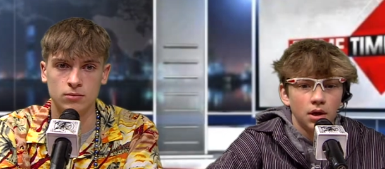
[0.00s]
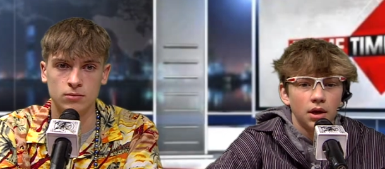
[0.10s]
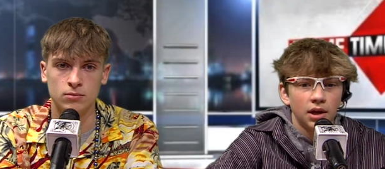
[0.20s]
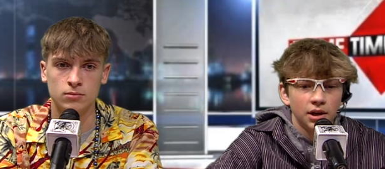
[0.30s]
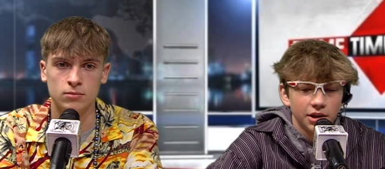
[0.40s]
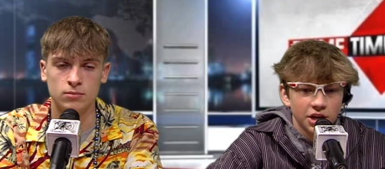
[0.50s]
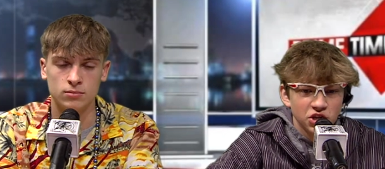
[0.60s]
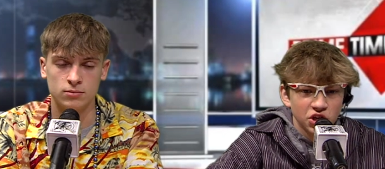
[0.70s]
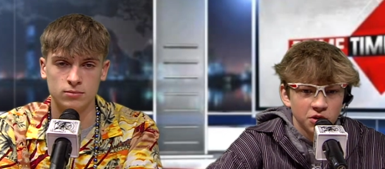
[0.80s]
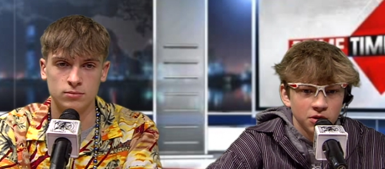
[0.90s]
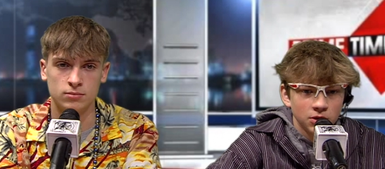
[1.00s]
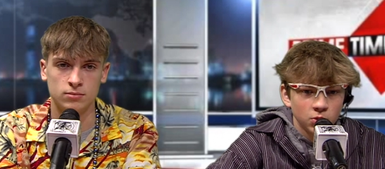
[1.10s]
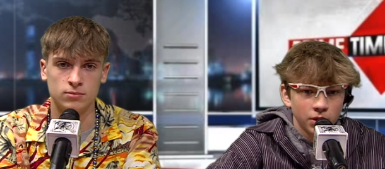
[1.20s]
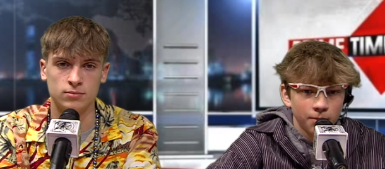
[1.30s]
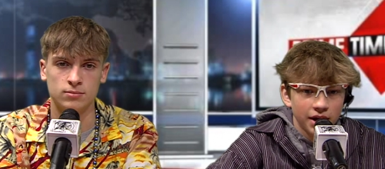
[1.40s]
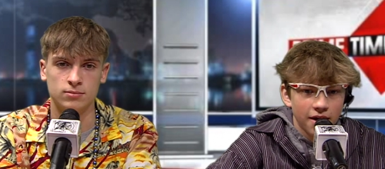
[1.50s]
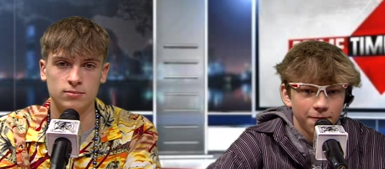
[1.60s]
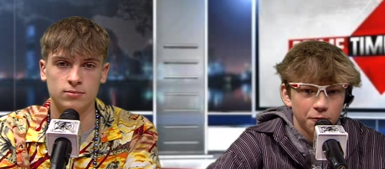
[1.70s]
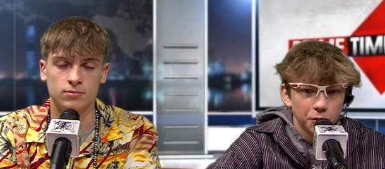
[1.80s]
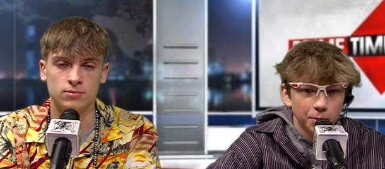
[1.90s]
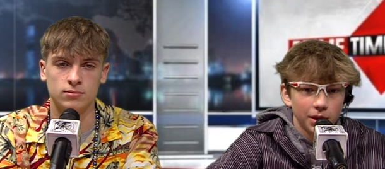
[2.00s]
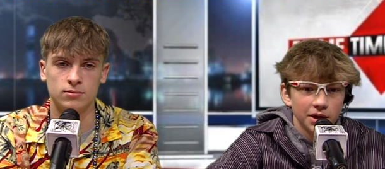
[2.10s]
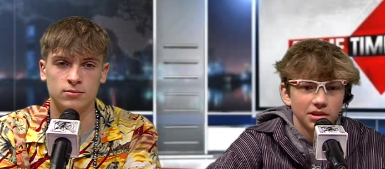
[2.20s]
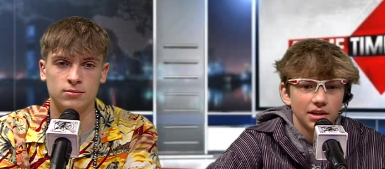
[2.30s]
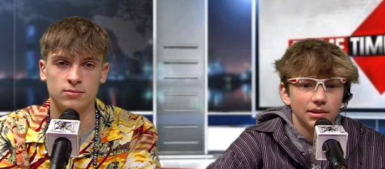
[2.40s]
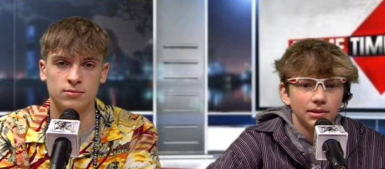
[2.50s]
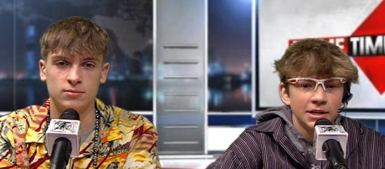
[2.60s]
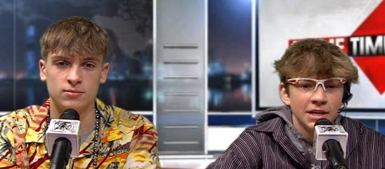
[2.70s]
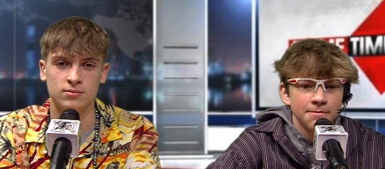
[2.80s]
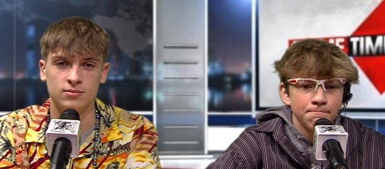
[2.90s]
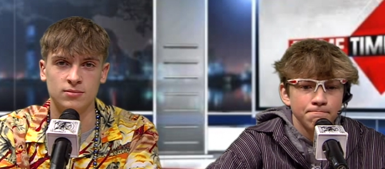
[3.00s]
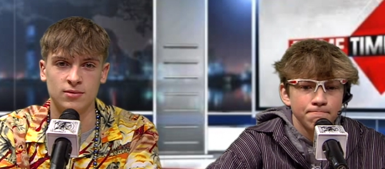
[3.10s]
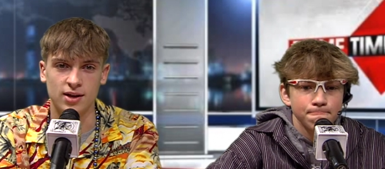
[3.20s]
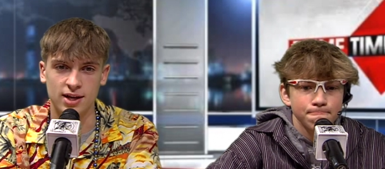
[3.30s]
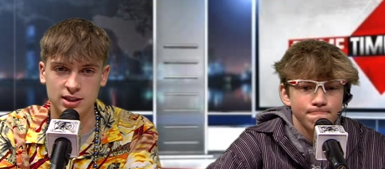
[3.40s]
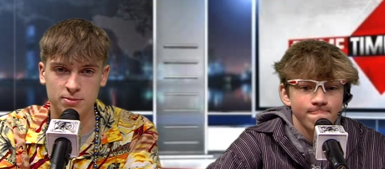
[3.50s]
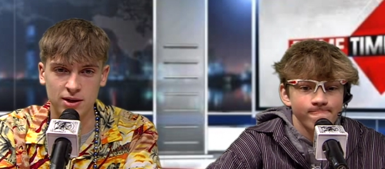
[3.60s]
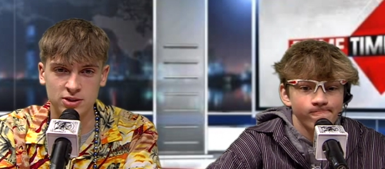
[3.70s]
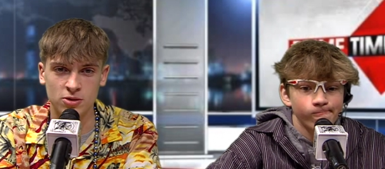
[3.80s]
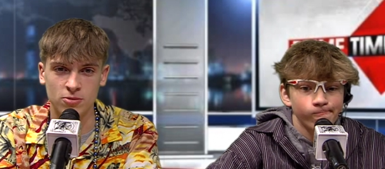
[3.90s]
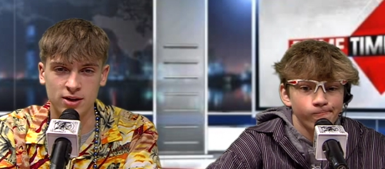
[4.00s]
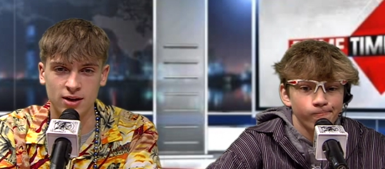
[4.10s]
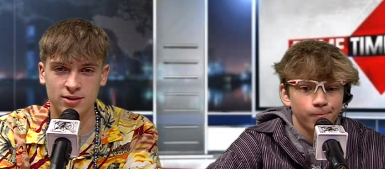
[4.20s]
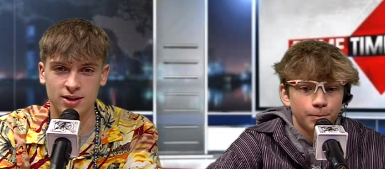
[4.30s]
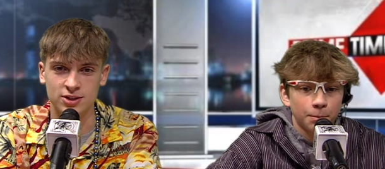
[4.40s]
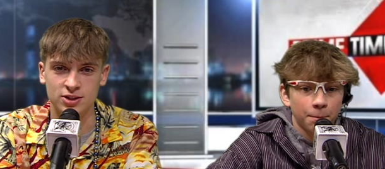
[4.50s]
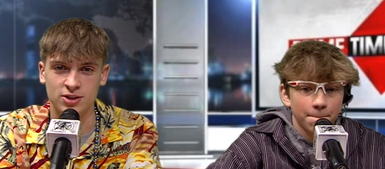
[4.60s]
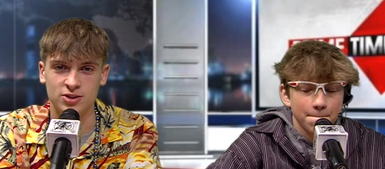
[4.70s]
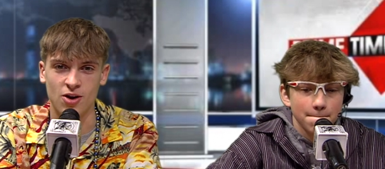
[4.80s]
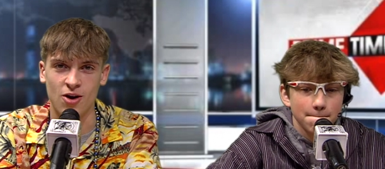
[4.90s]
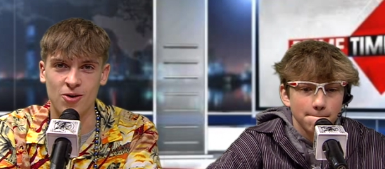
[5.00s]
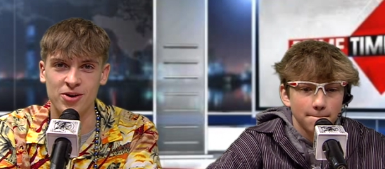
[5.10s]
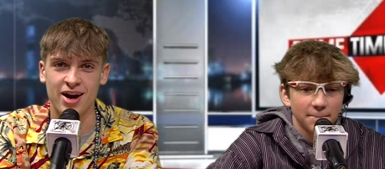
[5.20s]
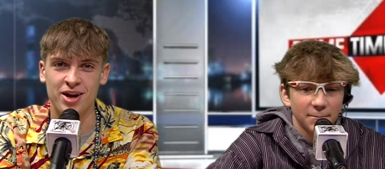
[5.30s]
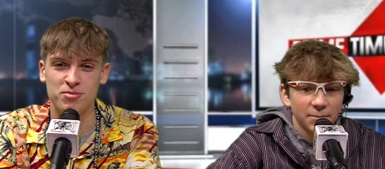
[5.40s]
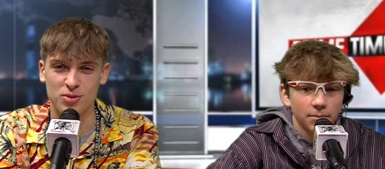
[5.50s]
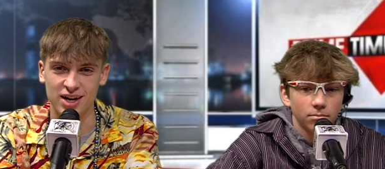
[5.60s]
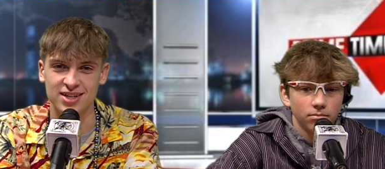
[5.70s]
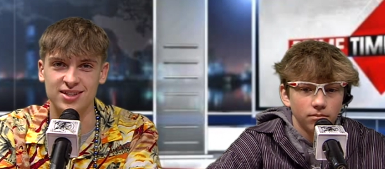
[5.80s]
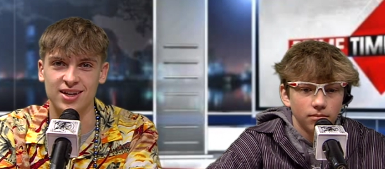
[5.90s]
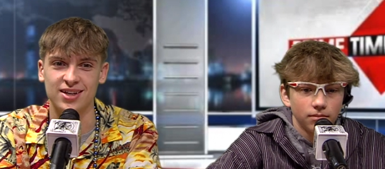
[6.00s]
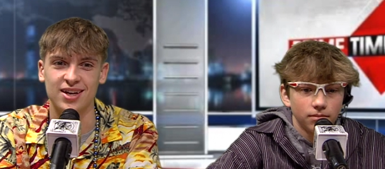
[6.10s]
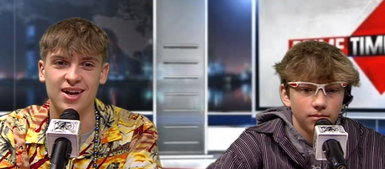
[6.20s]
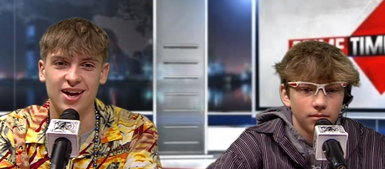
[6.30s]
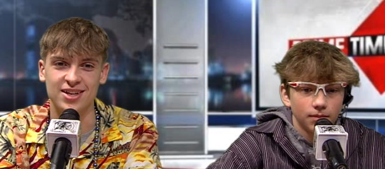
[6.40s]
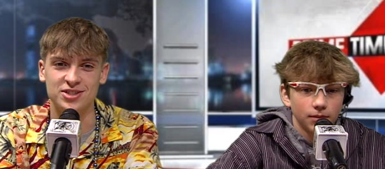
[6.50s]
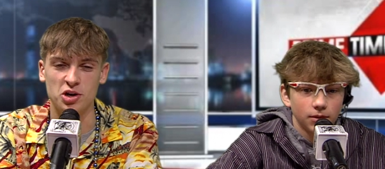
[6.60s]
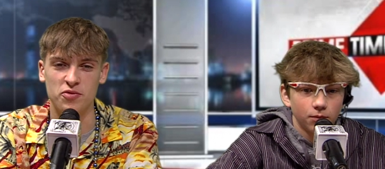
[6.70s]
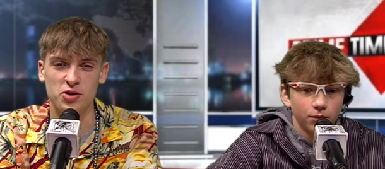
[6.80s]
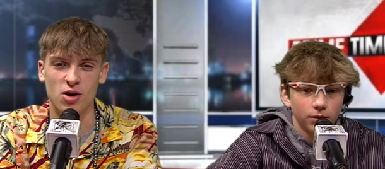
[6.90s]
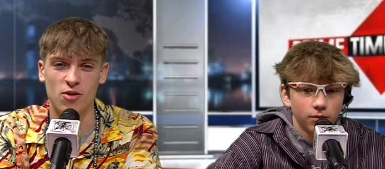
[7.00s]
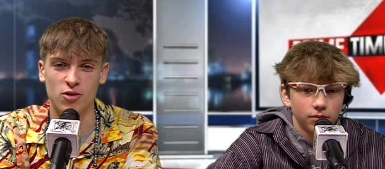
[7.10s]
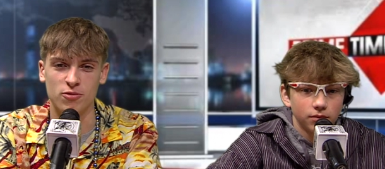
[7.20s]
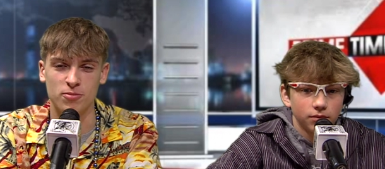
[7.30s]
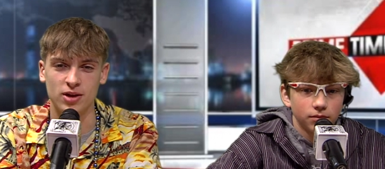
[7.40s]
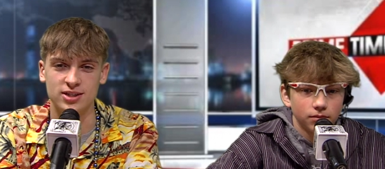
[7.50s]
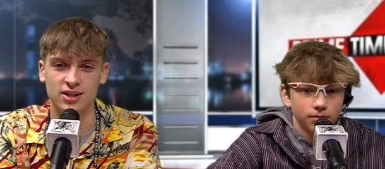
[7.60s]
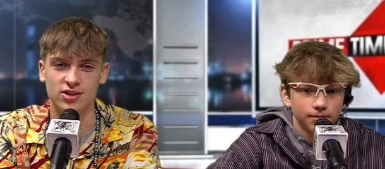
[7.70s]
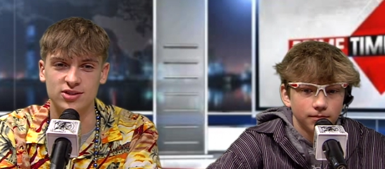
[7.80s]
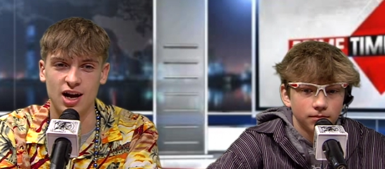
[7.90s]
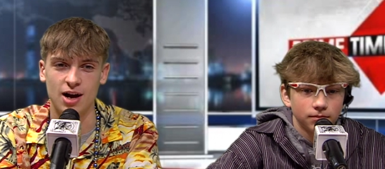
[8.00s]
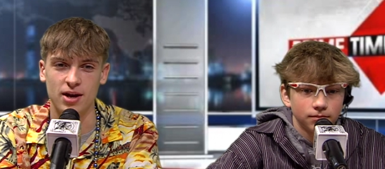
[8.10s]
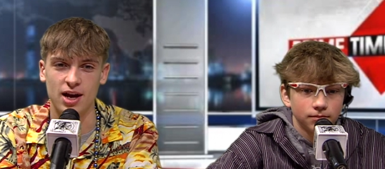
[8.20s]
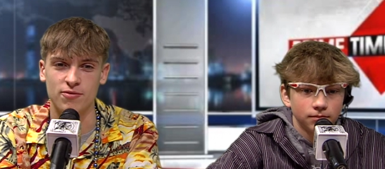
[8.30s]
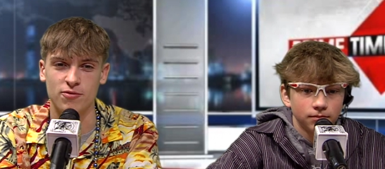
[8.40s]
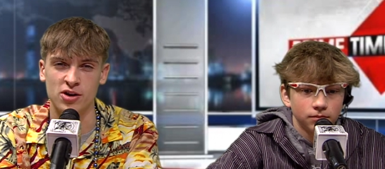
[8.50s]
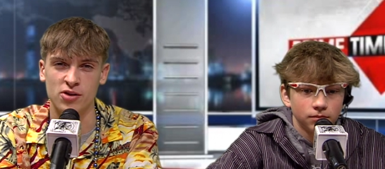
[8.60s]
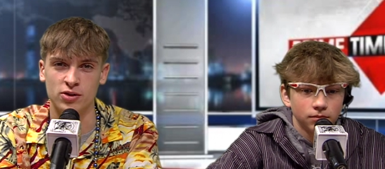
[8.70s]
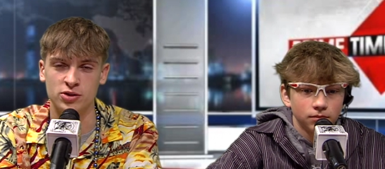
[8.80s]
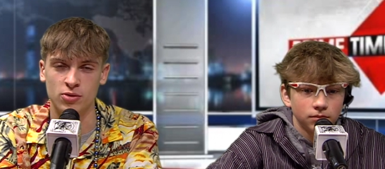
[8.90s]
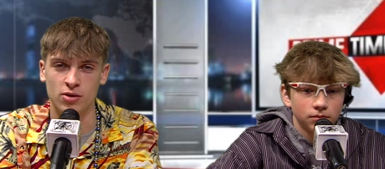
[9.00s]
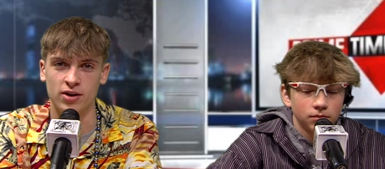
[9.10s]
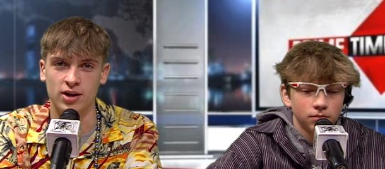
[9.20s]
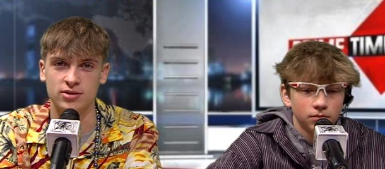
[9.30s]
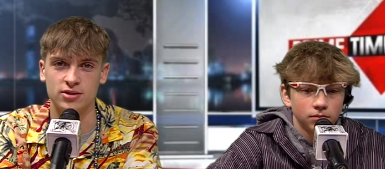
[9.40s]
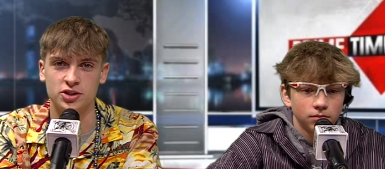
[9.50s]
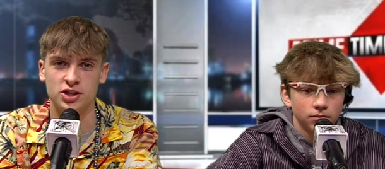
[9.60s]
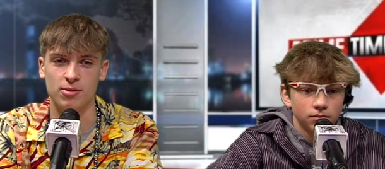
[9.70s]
Speaker 1: In addition, swim got fourth place as a team and special recognition to Ariana Branzik and Sophie Grover for placing in the top eight for individual events. Good job,